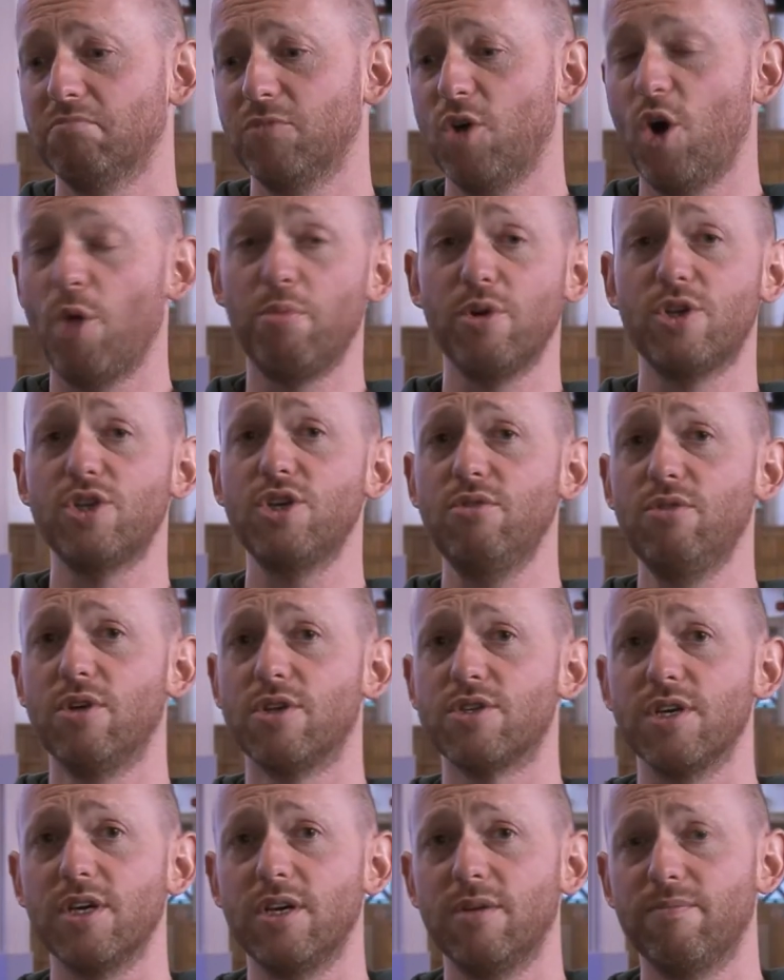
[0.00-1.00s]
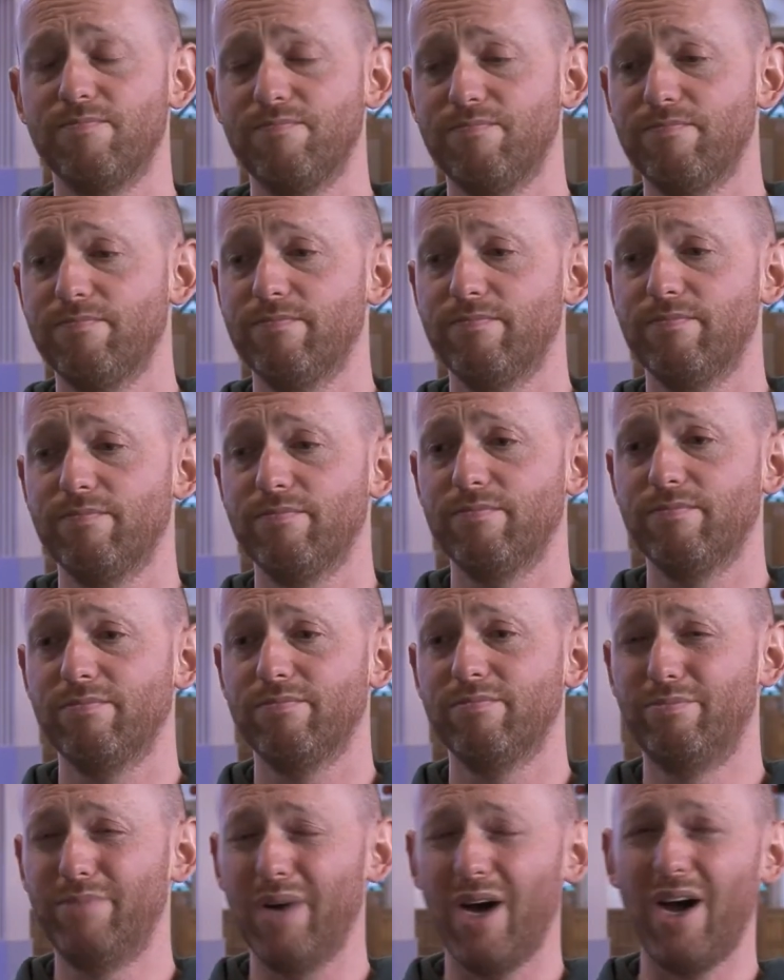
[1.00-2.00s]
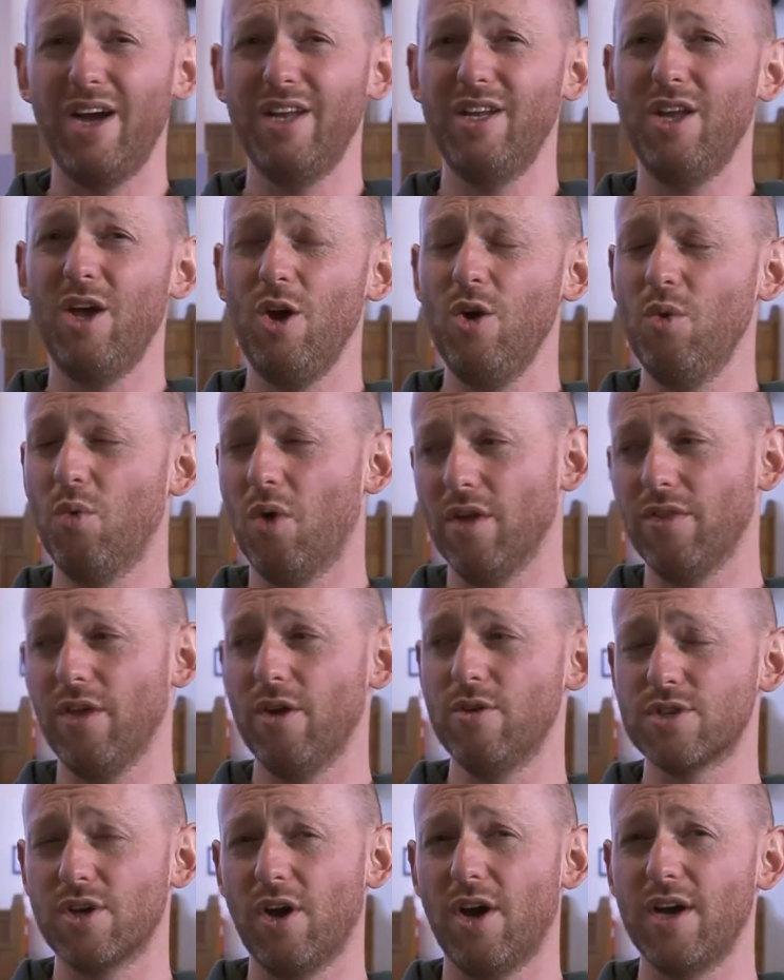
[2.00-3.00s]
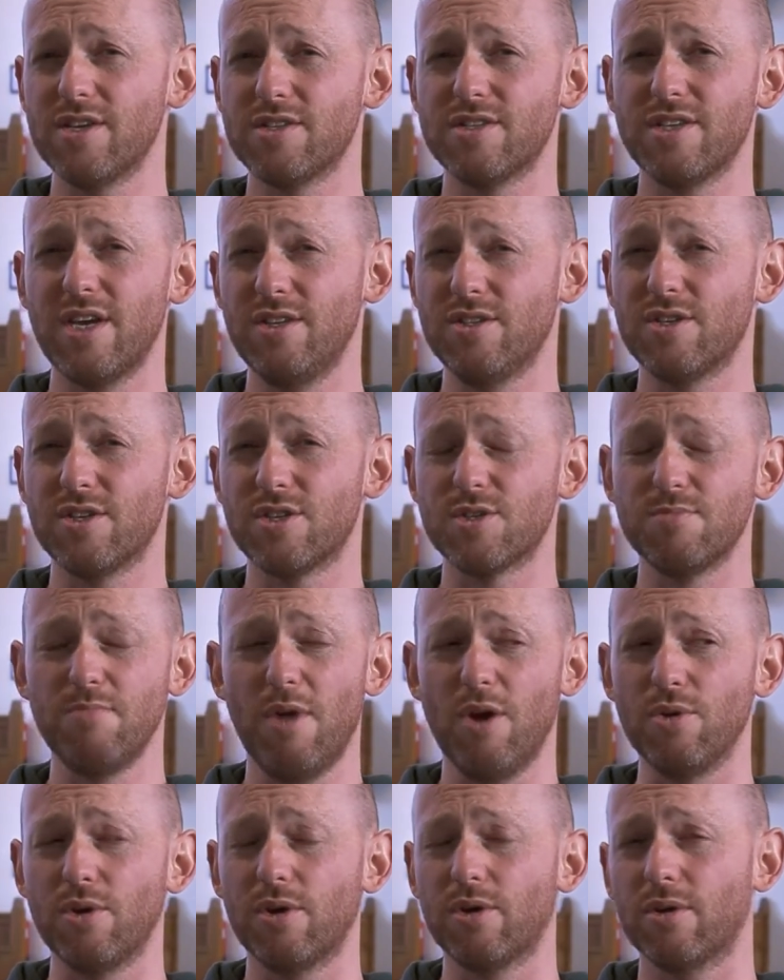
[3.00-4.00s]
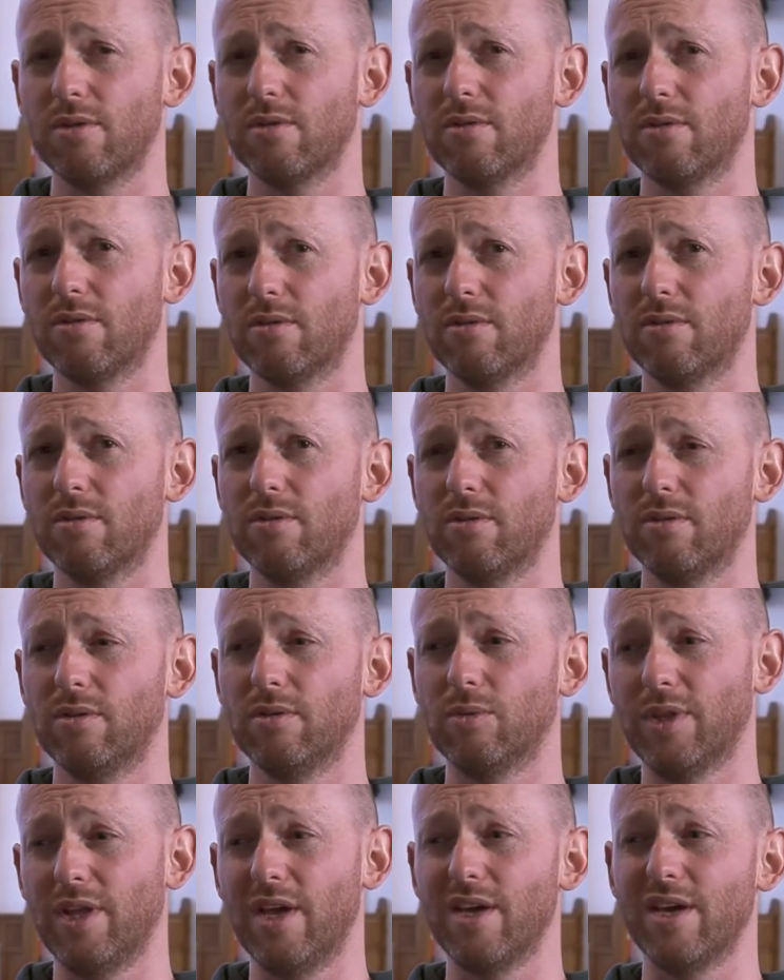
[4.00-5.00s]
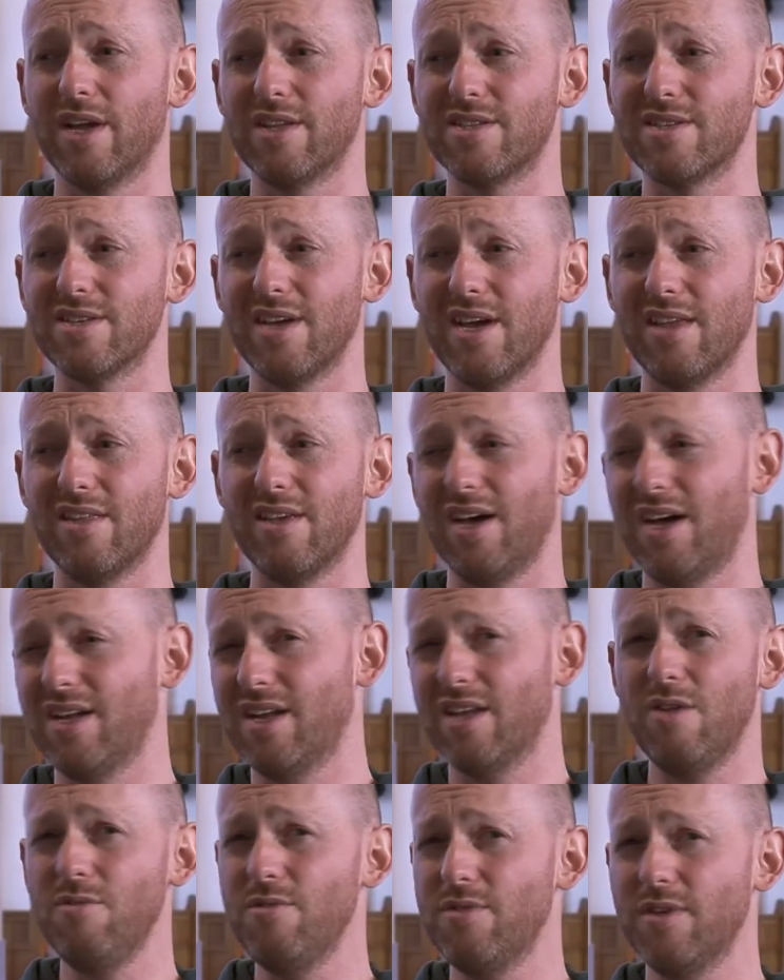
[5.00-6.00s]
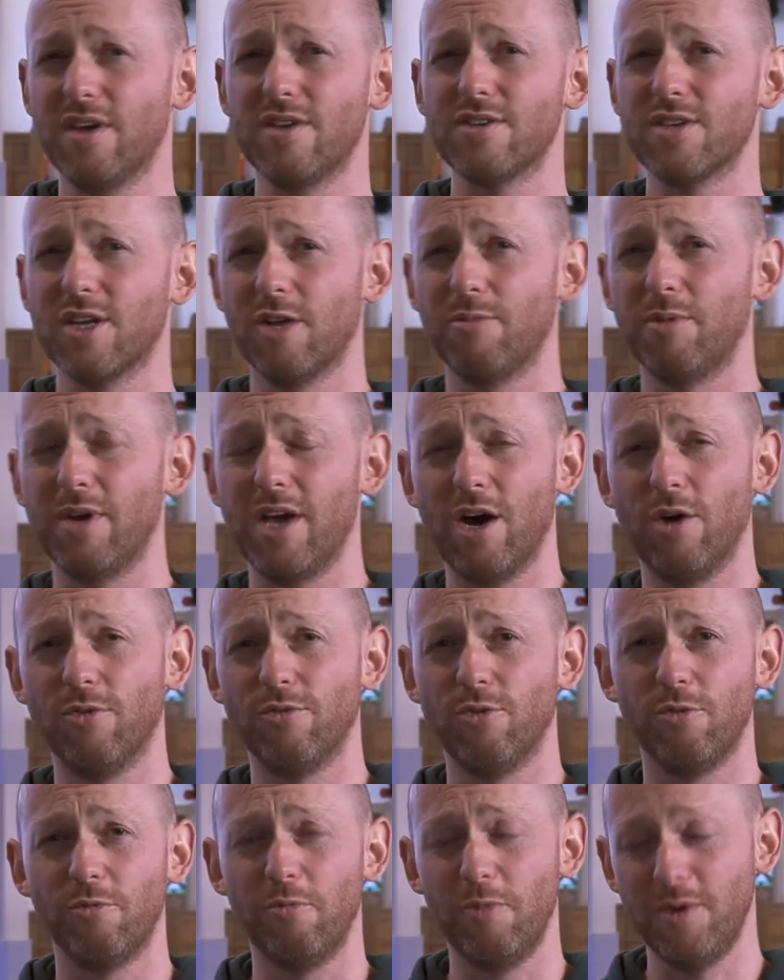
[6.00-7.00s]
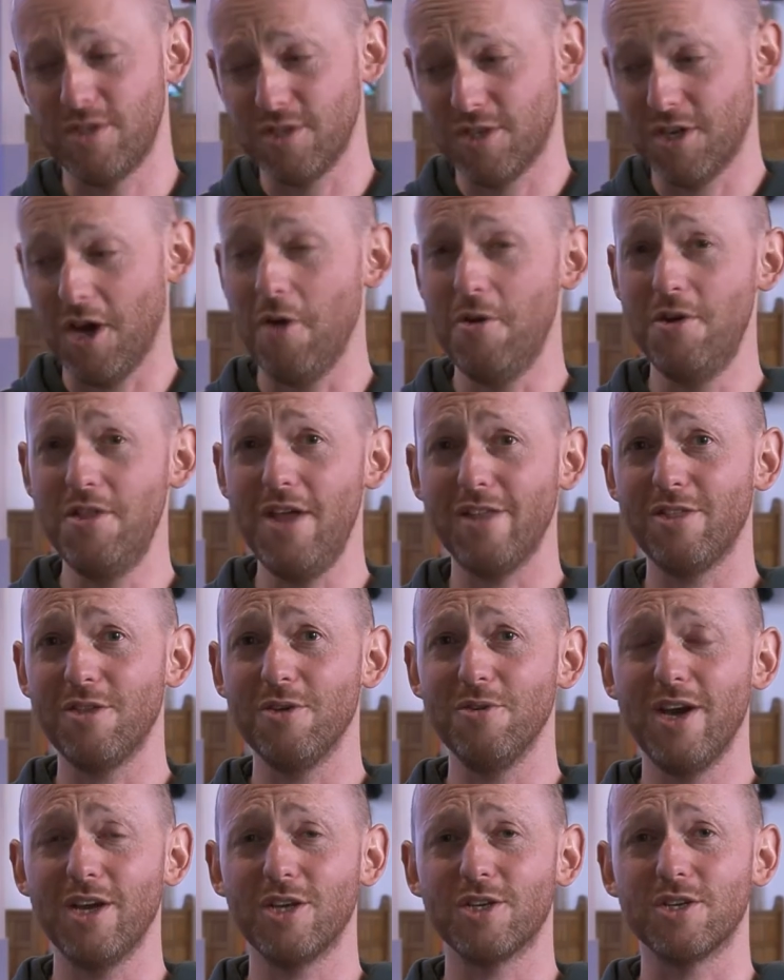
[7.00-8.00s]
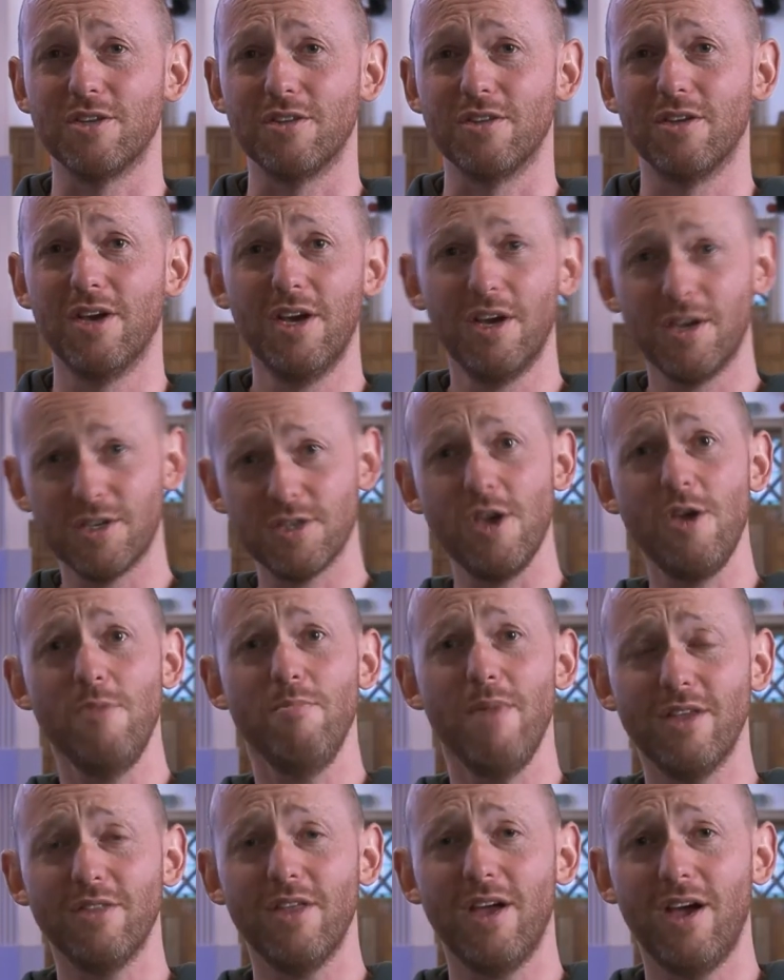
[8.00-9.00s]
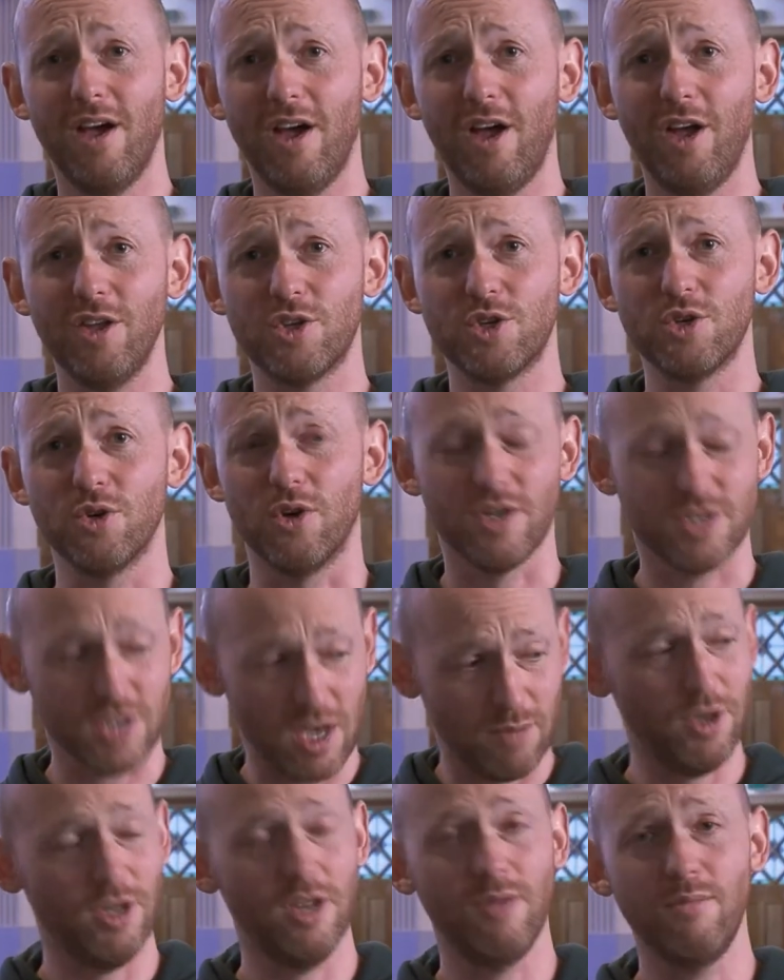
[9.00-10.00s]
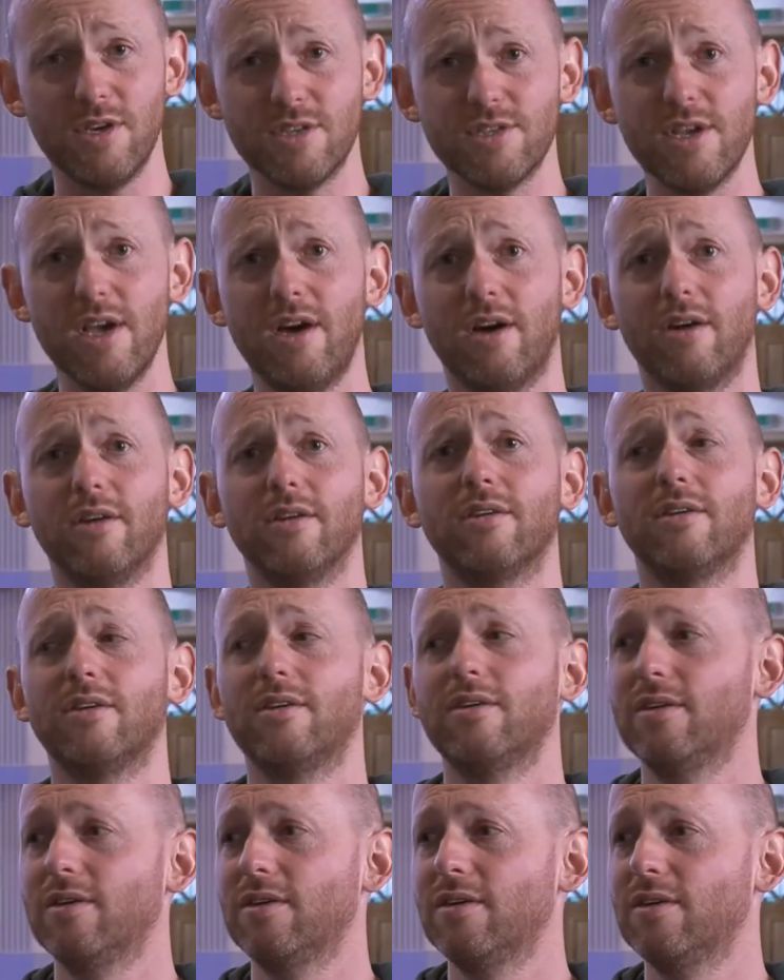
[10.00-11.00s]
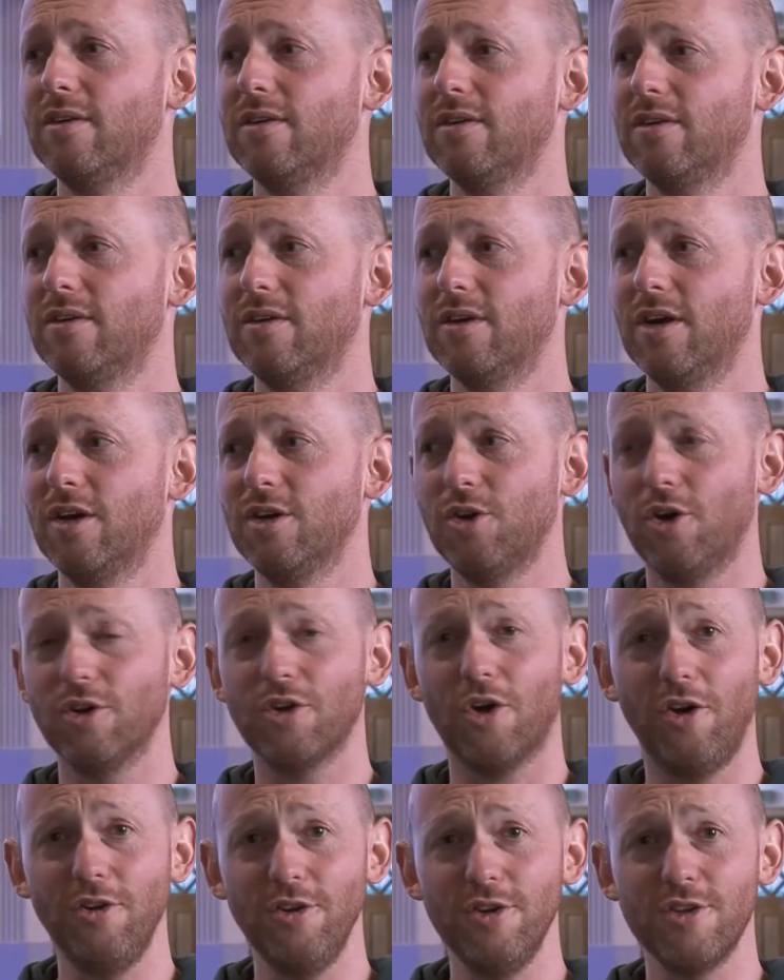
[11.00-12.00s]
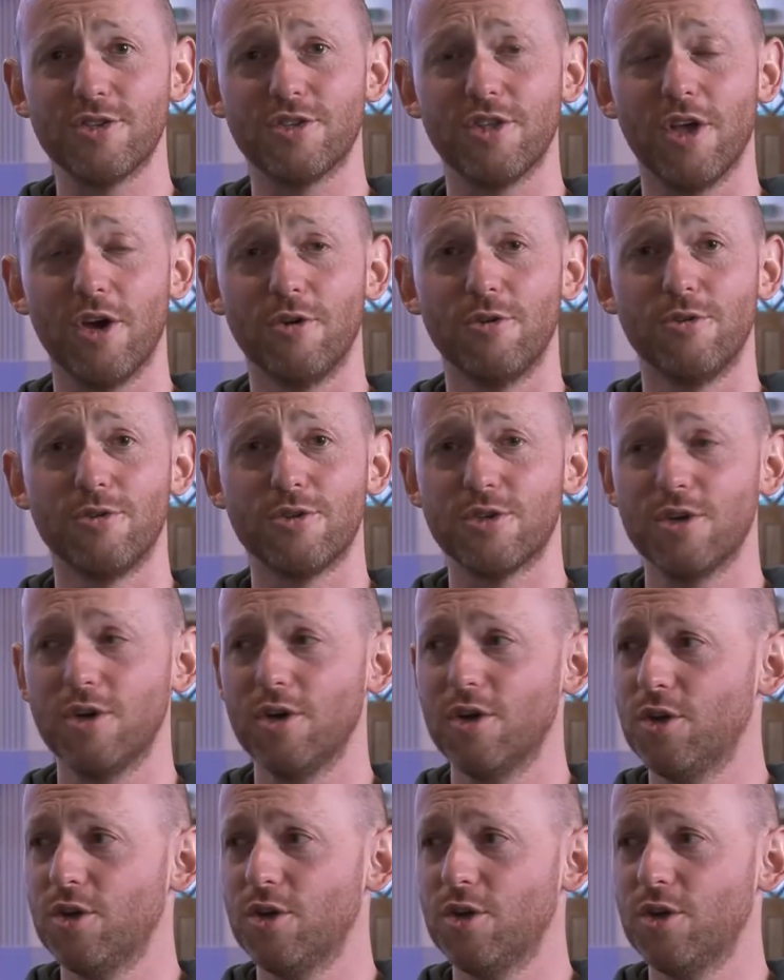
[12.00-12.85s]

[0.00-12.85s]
opportunity. But I know what those guys tend to smoke when they get together, and I don't think it's going to be helpful for me to go in that direction. So you make the hard choice. I'm going to miss out. And God honours those